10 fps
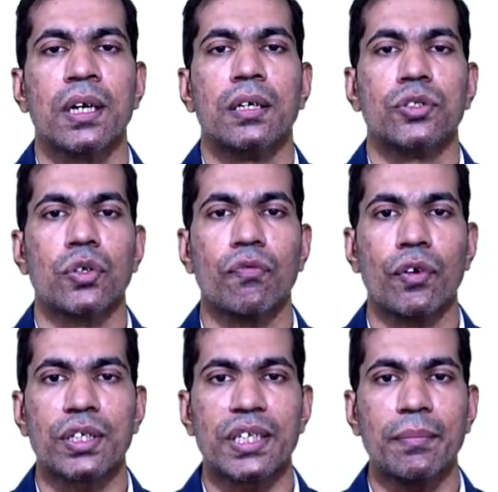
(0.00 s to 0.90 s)
So
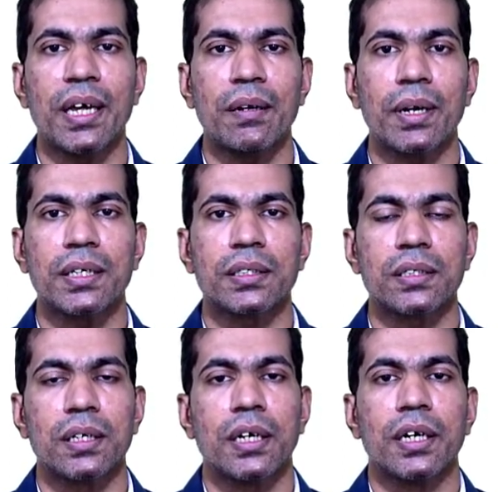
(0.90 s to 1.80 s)
for same element,
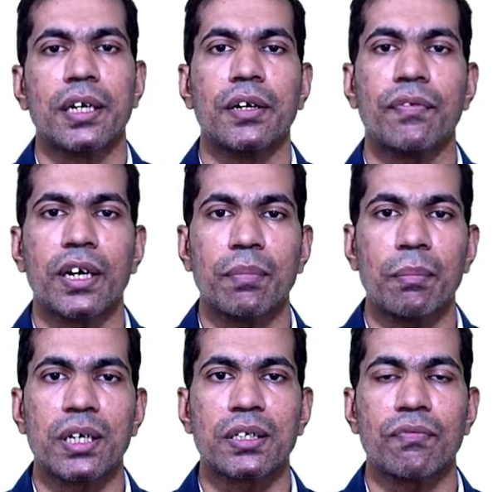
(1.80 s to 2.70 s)
different
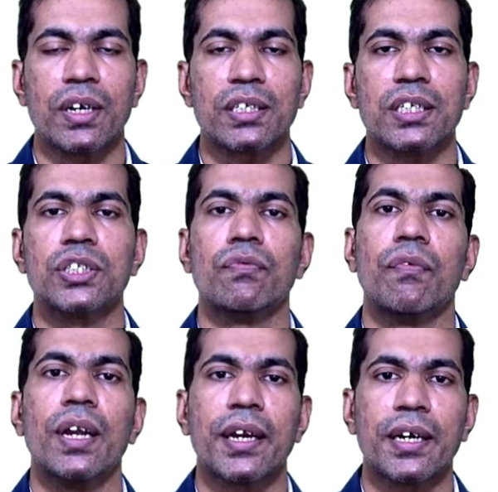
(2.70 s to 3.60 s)
membership functions
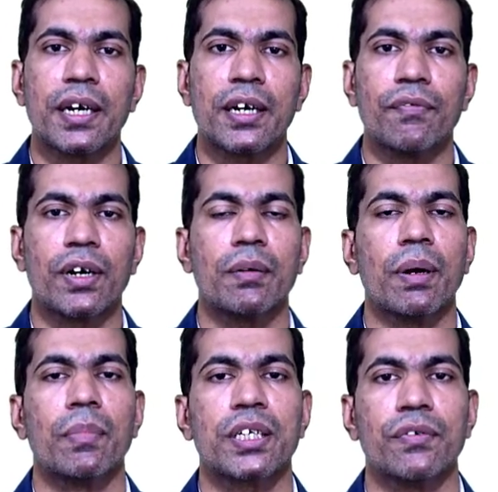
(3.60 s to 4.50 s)
will return different
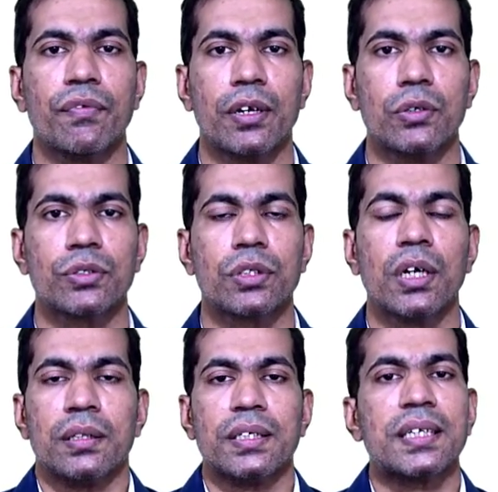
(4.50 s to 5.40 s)
membership values.
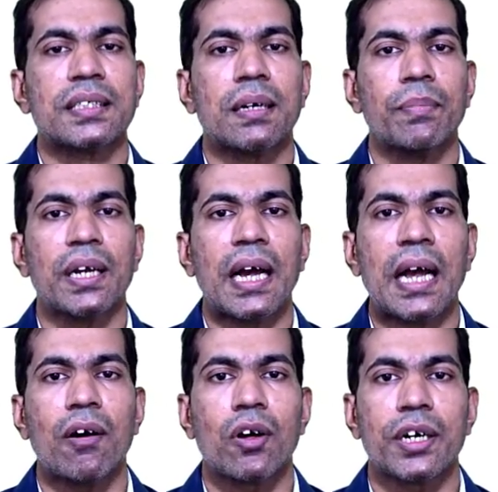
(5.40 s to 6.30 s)
This example I
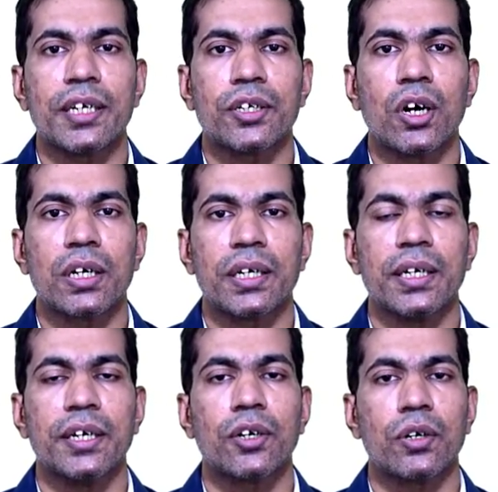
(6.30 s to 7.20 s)
have already talked in
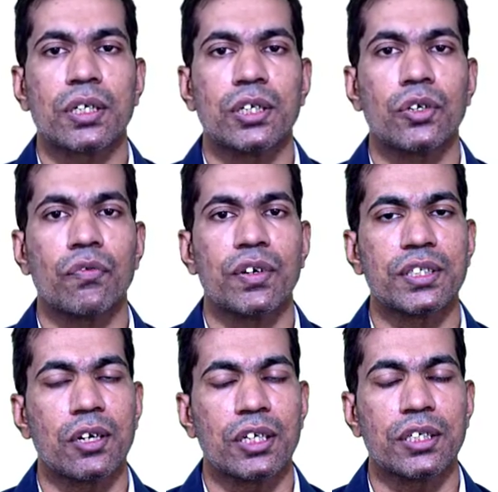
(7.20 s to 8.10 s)
introduction to
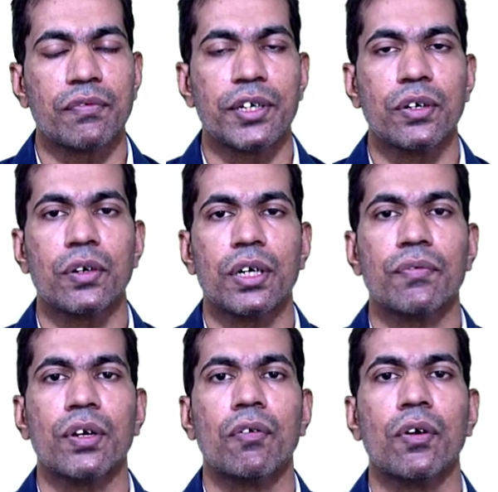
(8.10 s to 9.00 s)
fuzzy logic video.
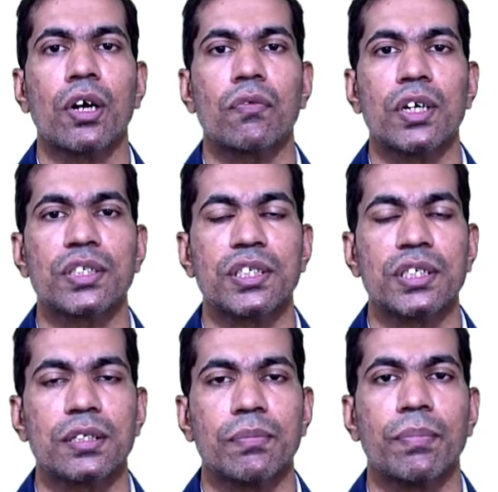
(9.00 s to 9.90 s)
If you have not watched
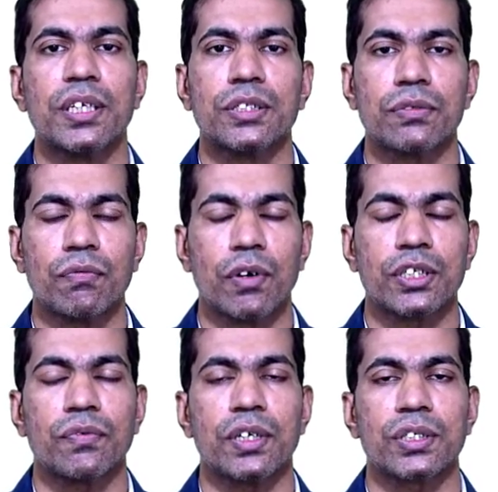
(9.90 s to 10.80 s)
it, please
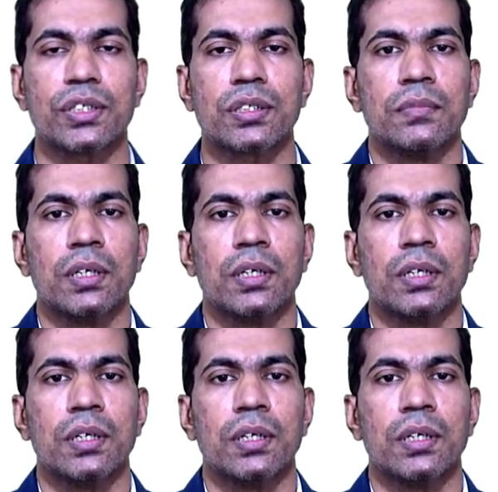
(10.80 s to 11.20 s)
watch first.